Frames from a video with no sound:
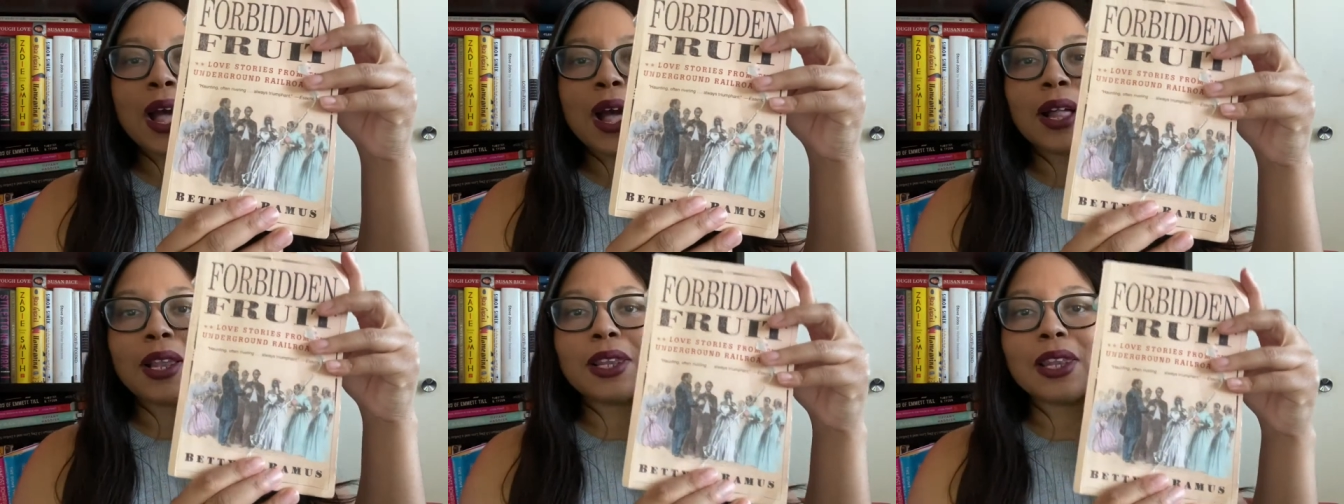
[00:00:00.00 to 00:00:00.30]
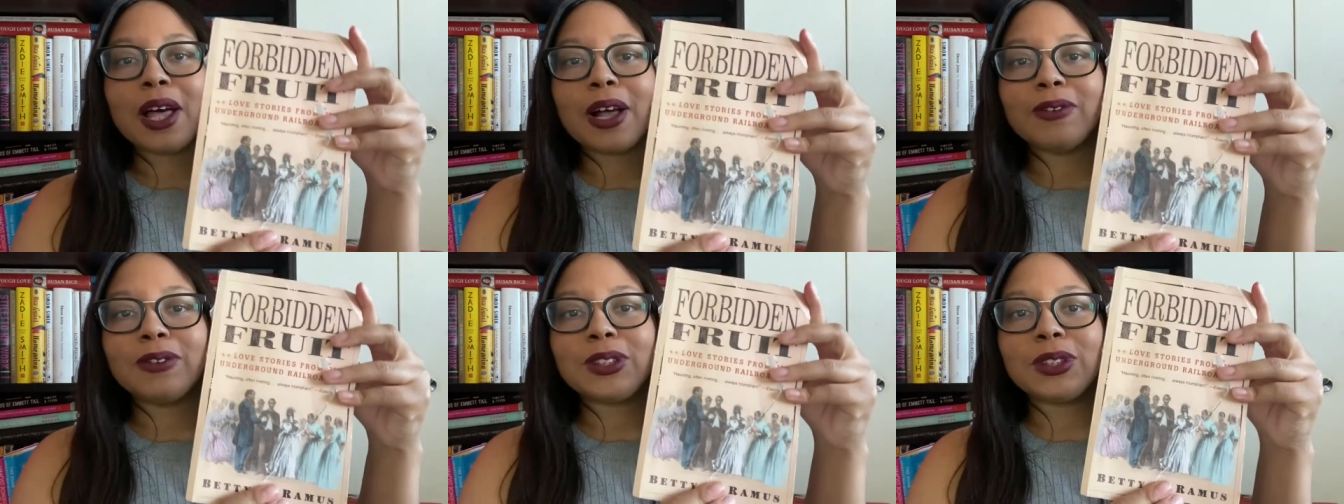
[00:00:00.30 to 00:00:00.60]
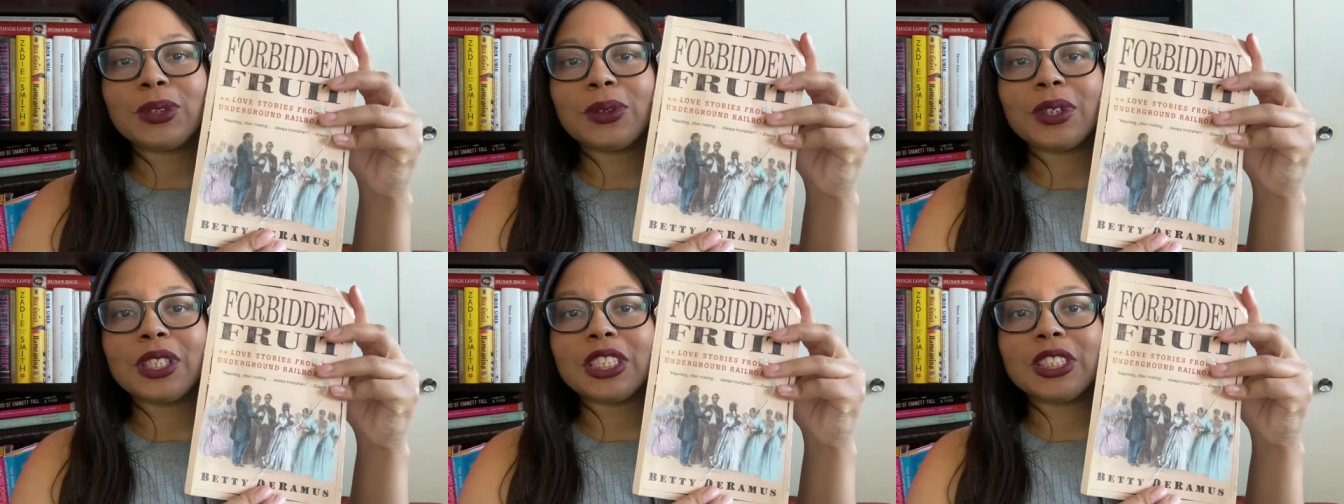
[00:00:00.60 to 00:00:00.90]
Love
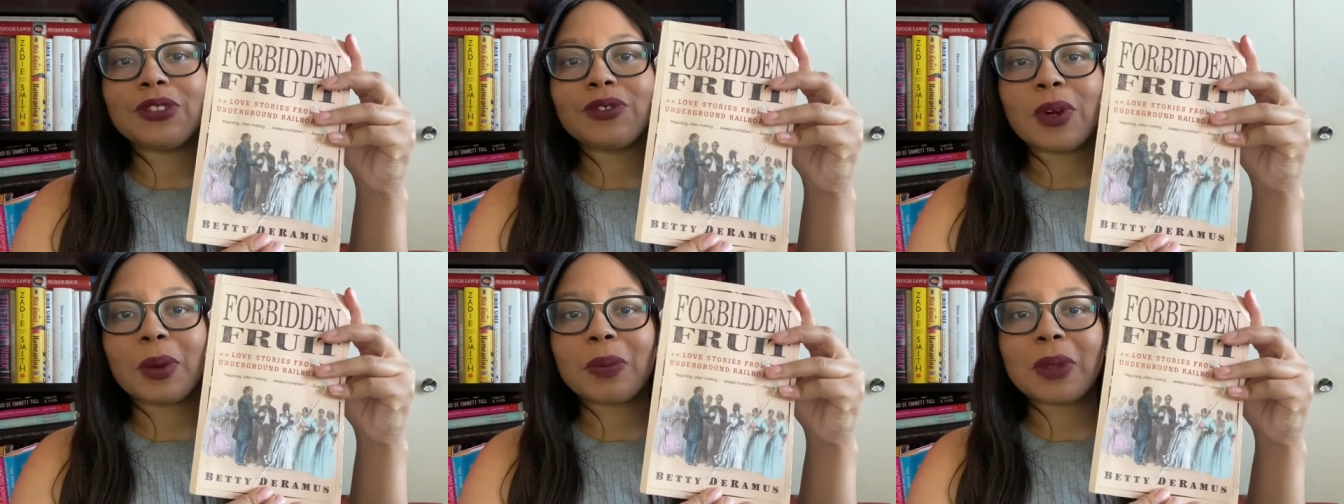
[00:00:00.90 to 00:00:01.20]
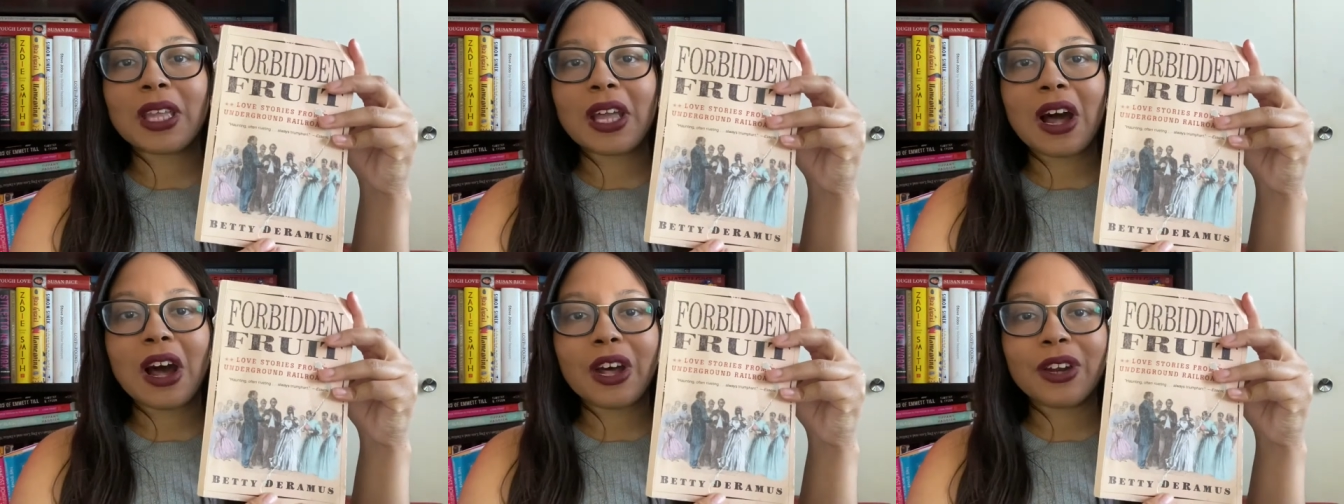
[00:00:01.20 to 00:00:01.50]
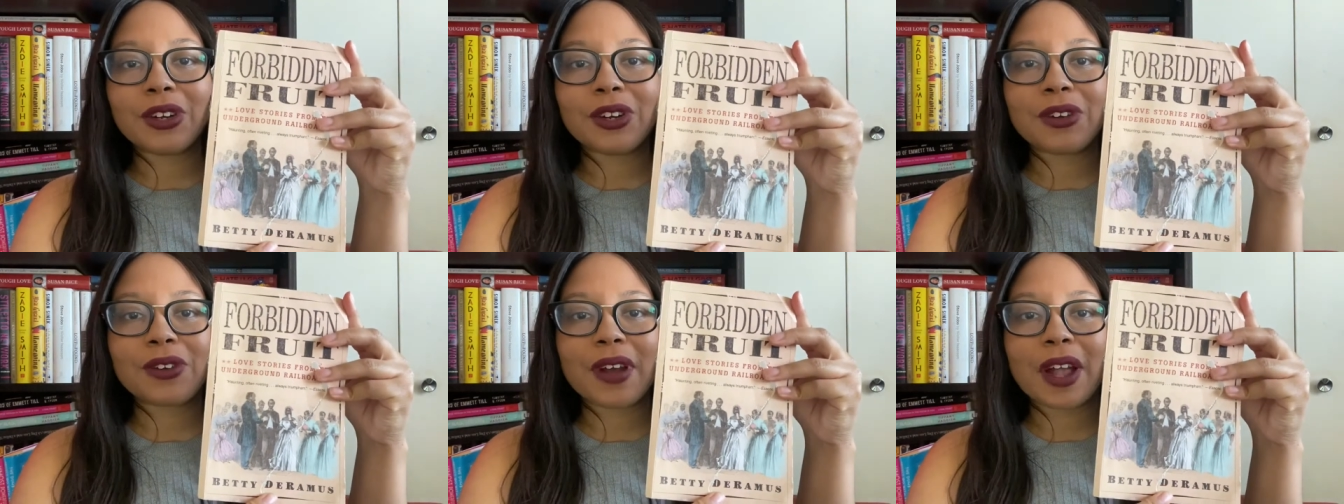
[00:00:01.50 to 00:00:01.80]
Stories from the
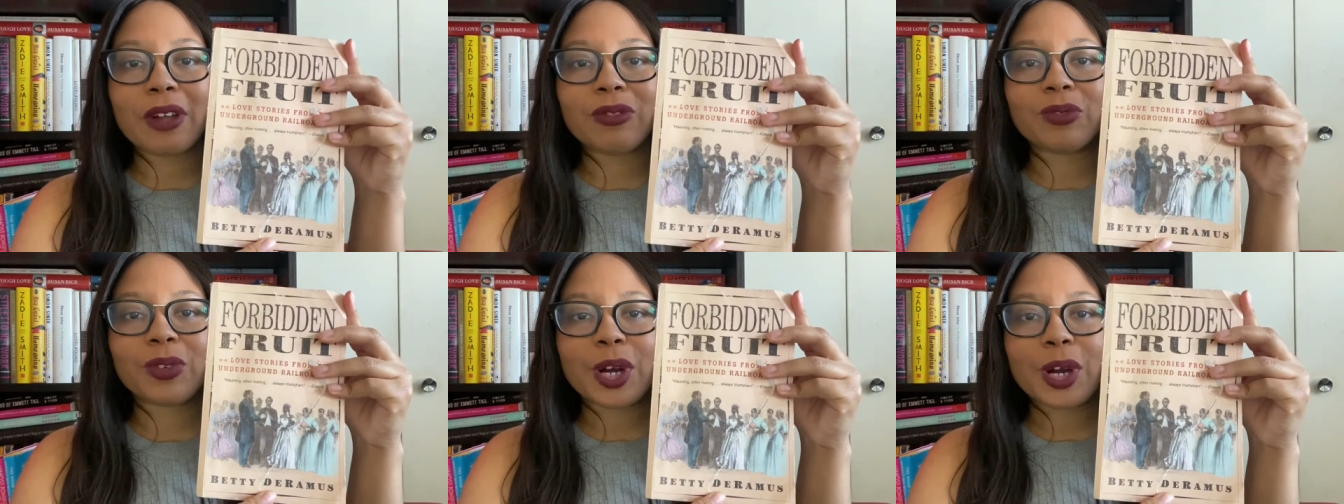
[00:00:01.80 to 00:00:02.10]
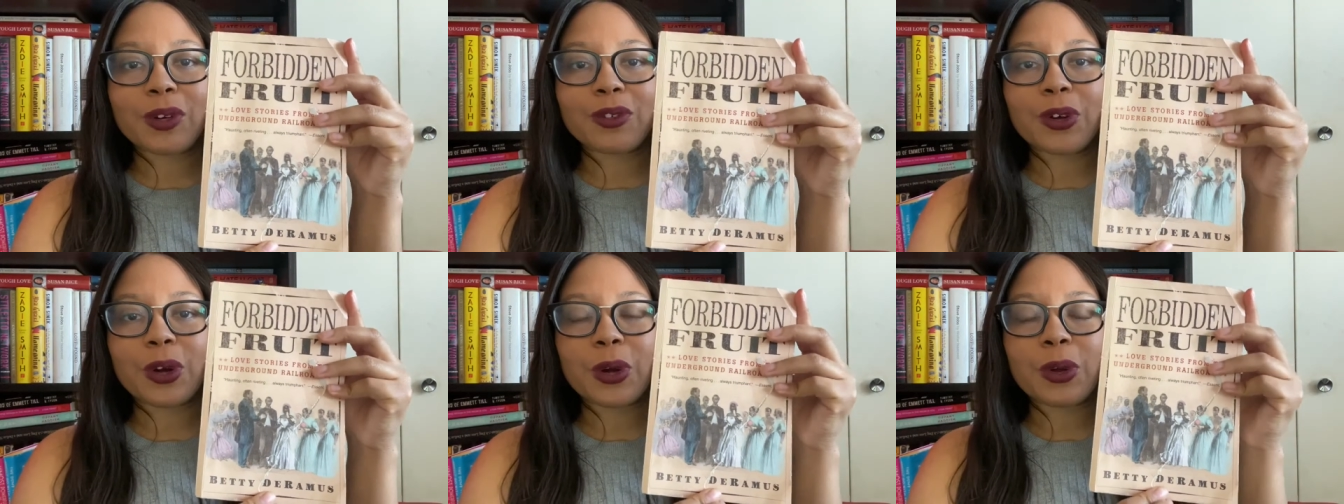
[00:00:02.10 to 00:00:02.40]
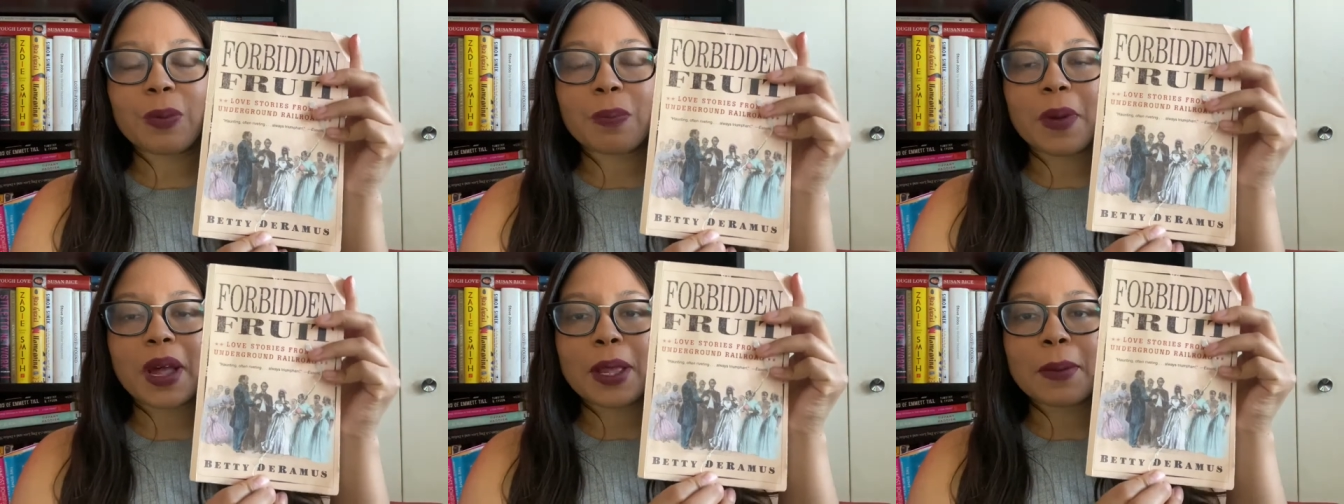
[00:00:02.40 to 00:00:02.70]
Underground
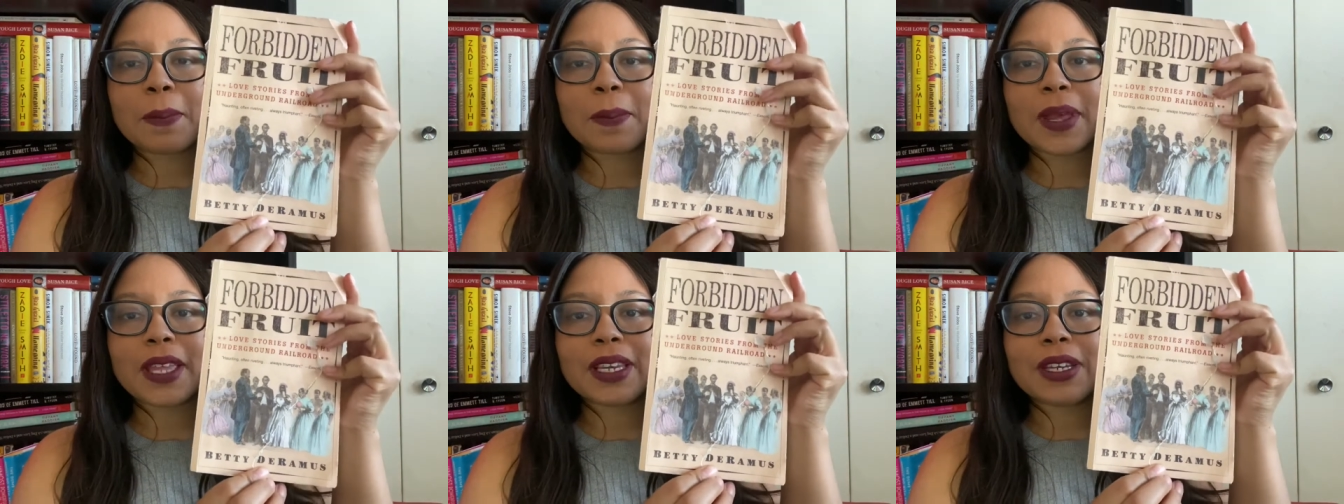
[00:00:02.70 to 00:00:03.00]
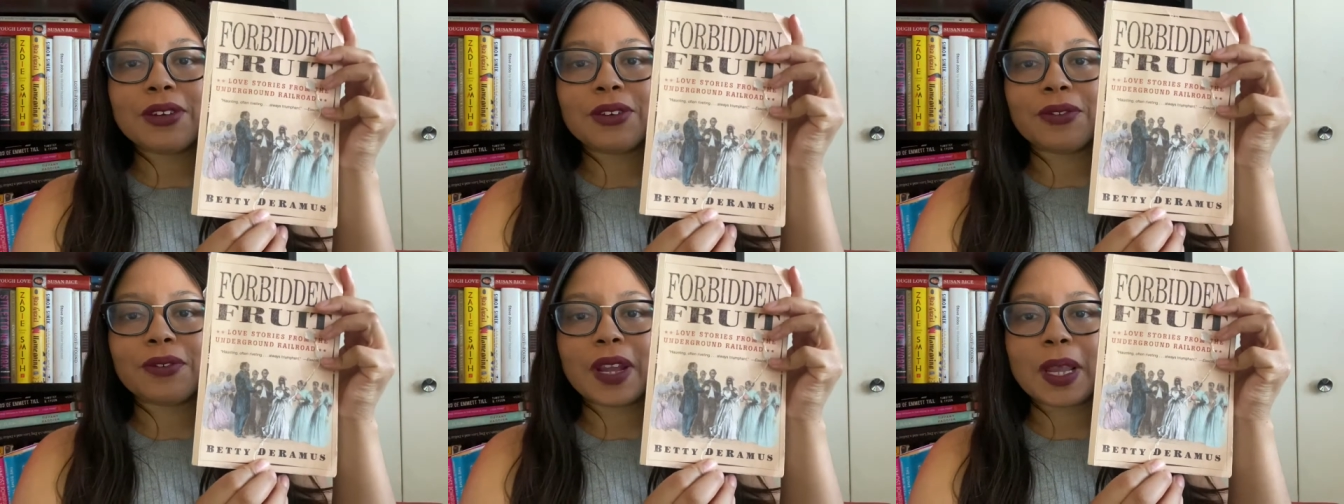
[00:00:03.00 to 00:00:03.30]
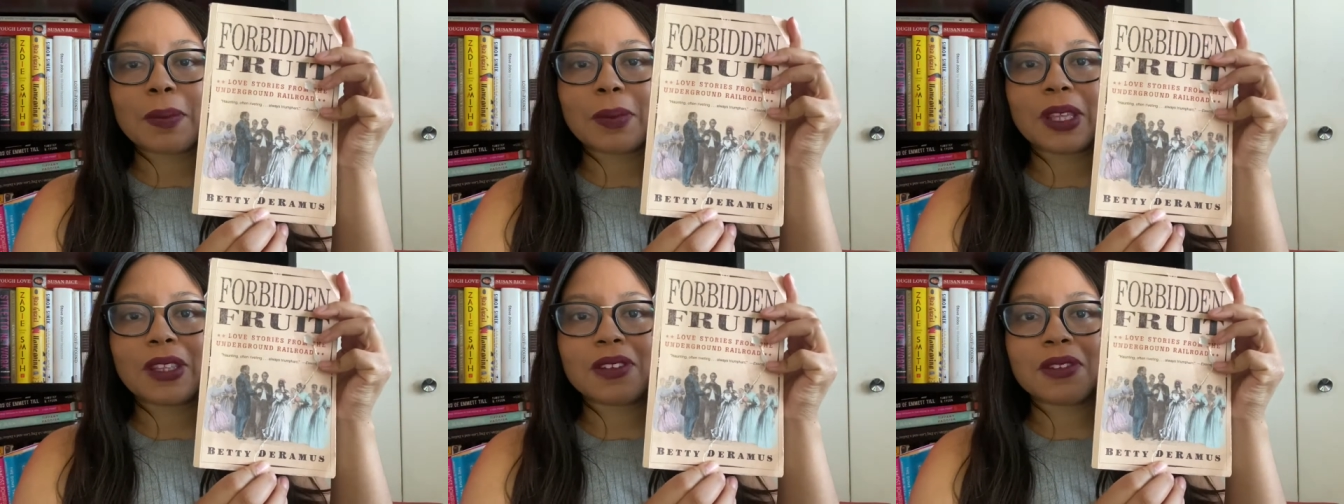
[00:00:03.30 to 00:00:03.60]
Railroad by Betty
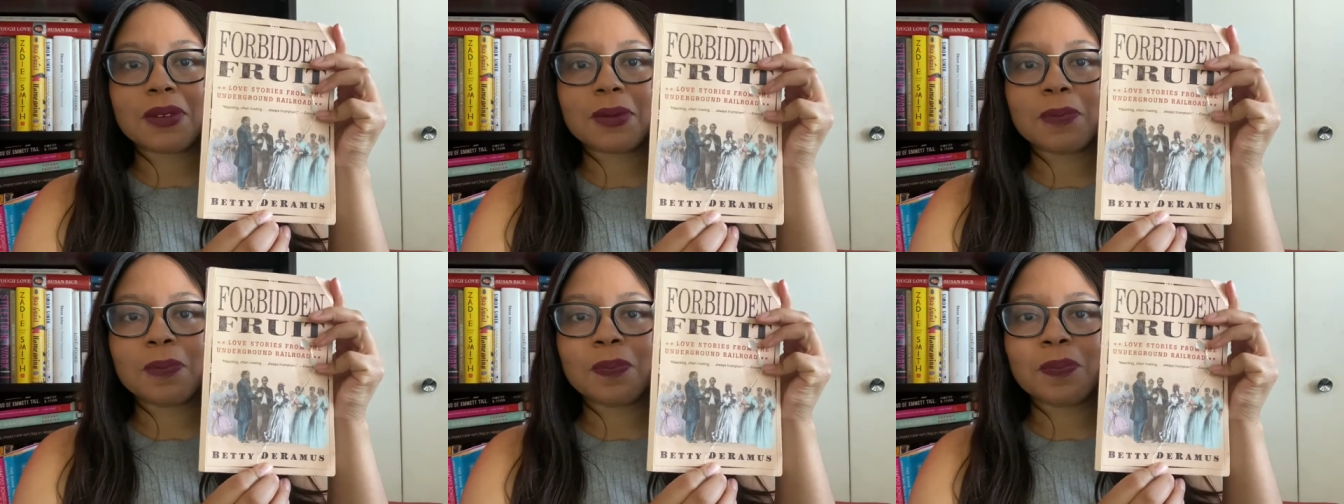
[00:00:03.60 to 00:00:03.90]
DeRamus.